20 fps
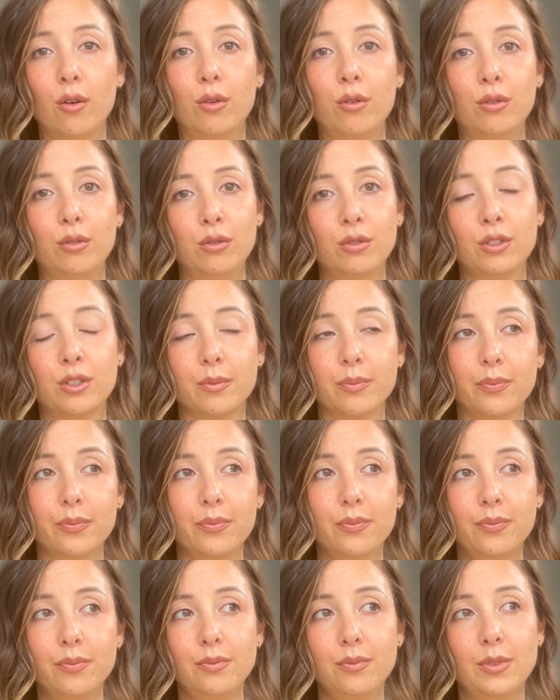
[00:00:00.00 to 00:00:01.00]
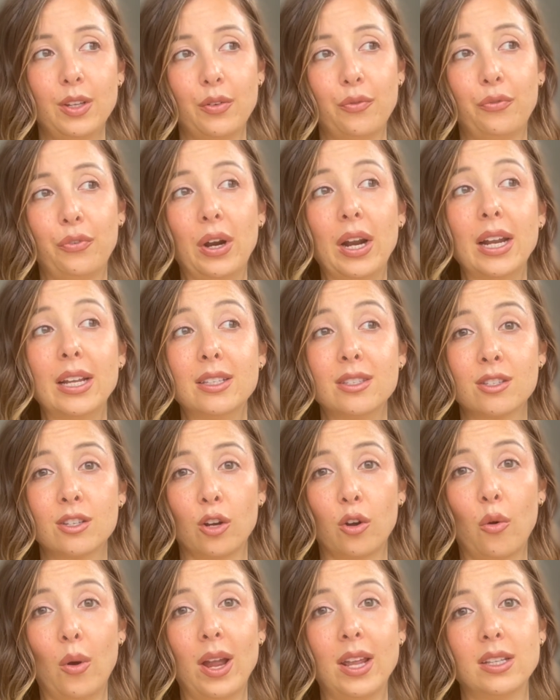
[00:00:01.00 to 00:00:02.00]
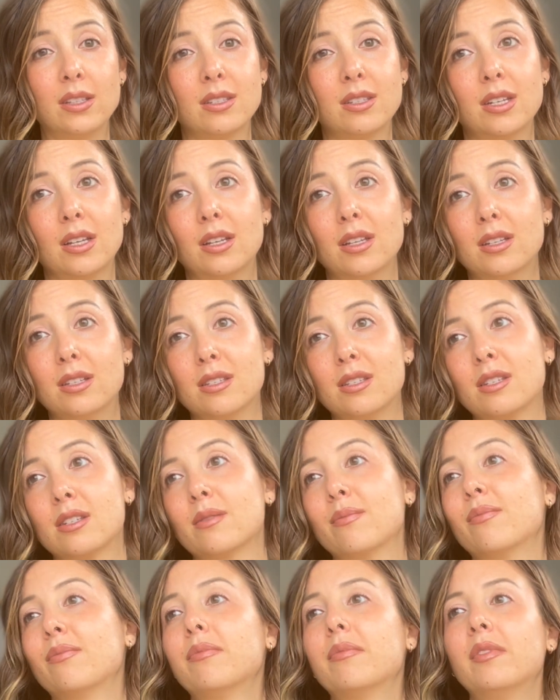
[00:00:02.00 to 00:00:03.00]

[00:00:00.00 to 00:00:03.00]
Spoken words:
old friends, acquaintances,